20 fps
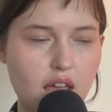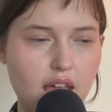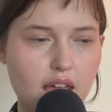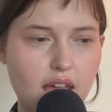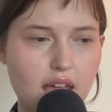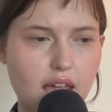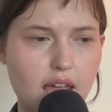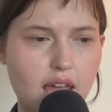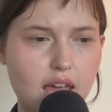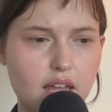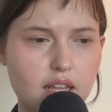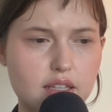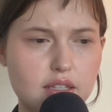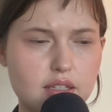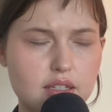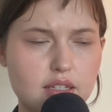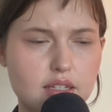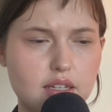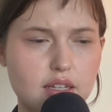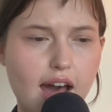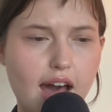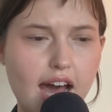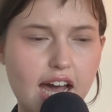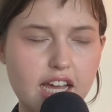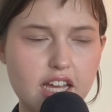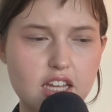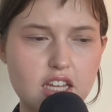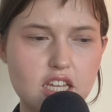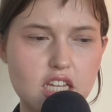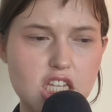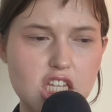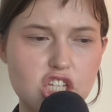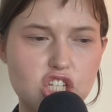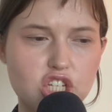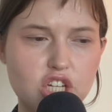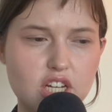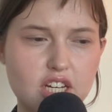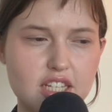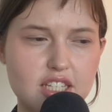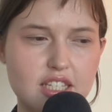And I
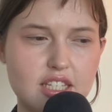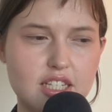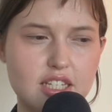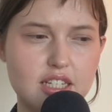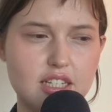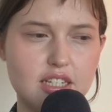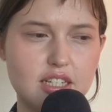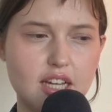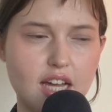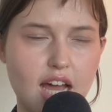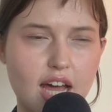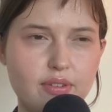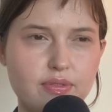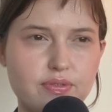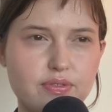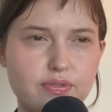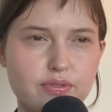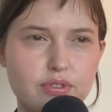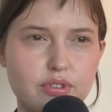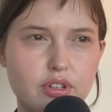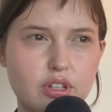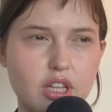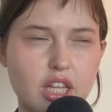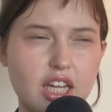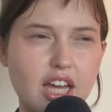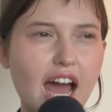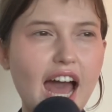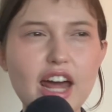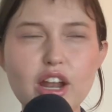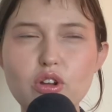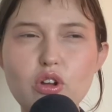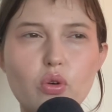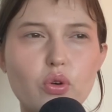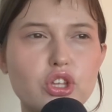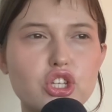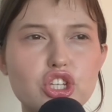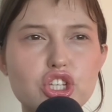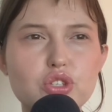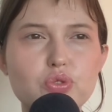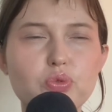just have, like, I don't know, it
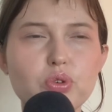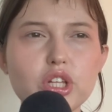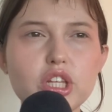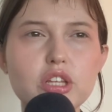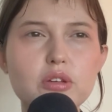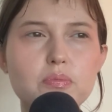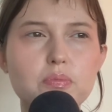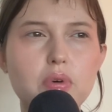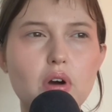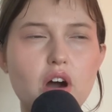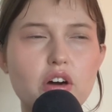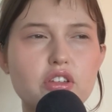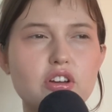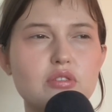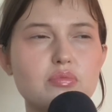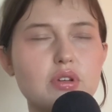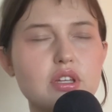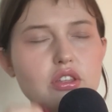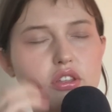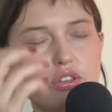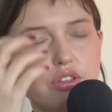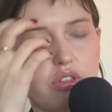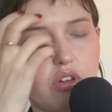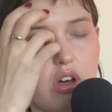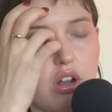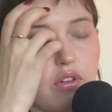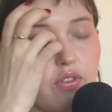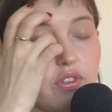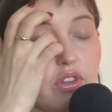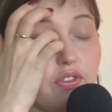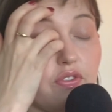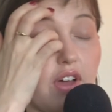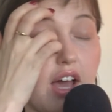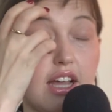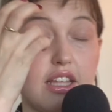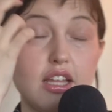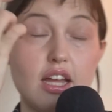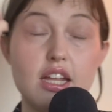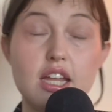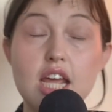just really bothered me, the thought of the
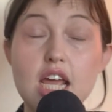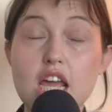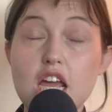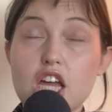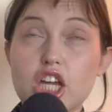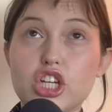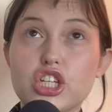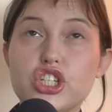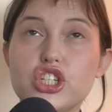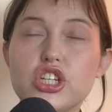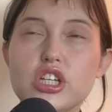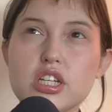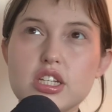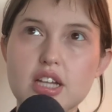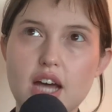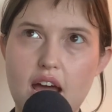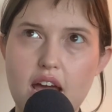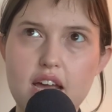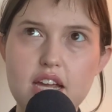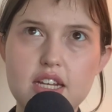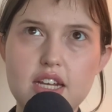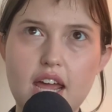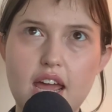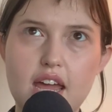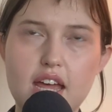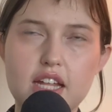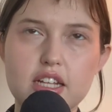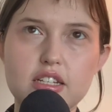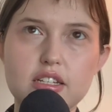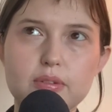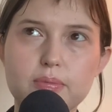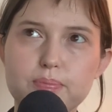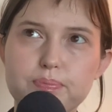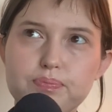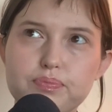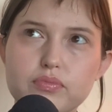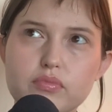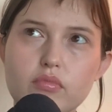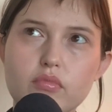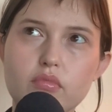fact that she died and
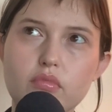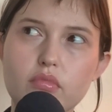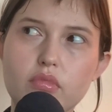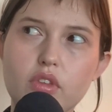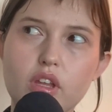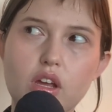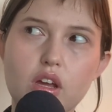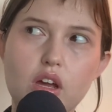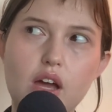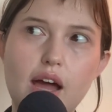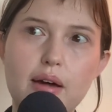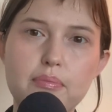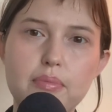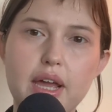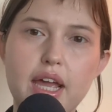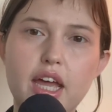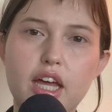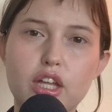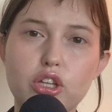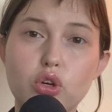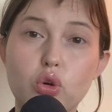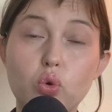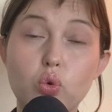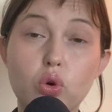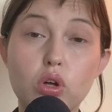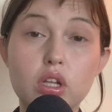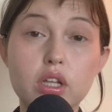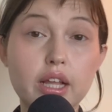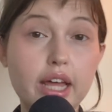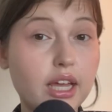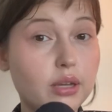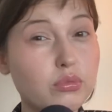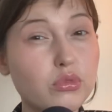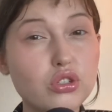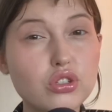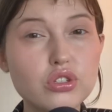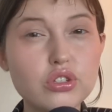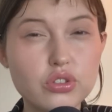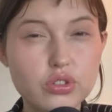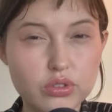a man who claimed
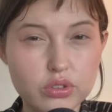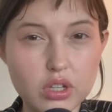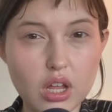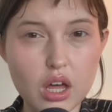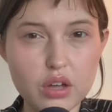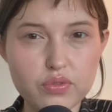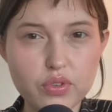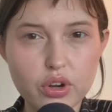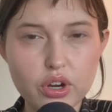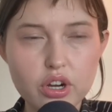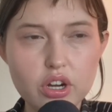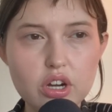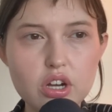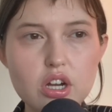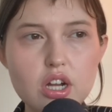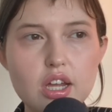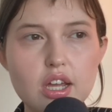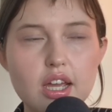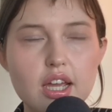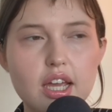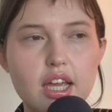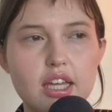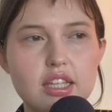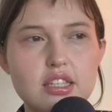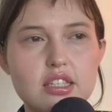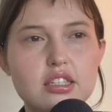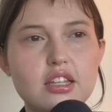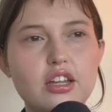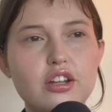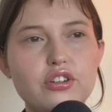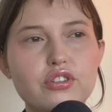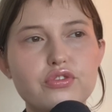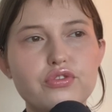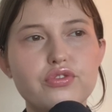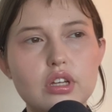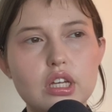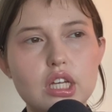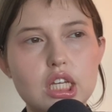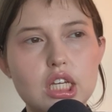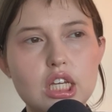to love her, instead
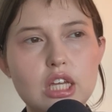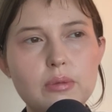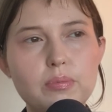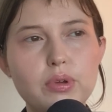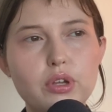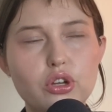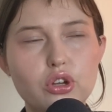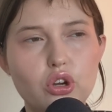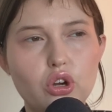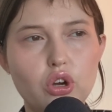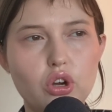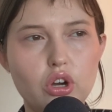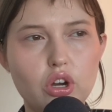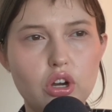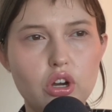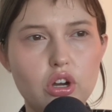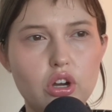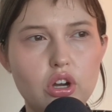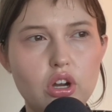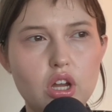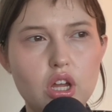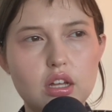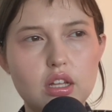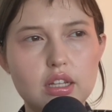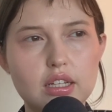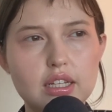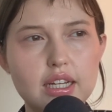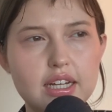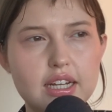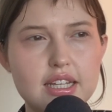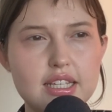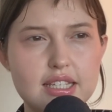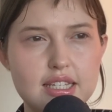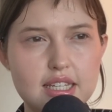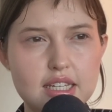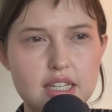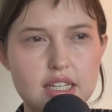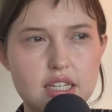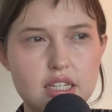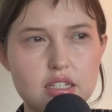of keeping her
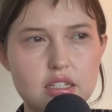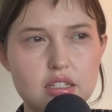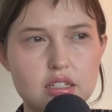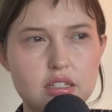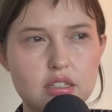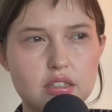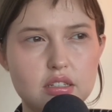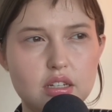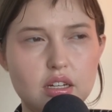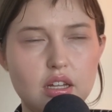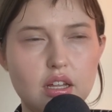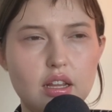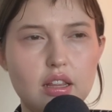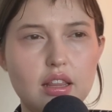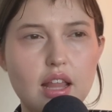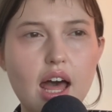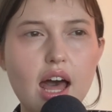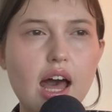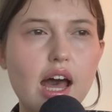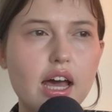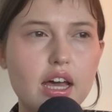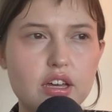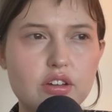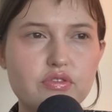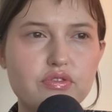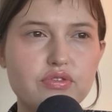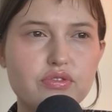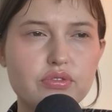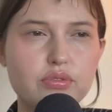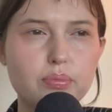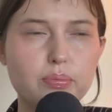legacy alive,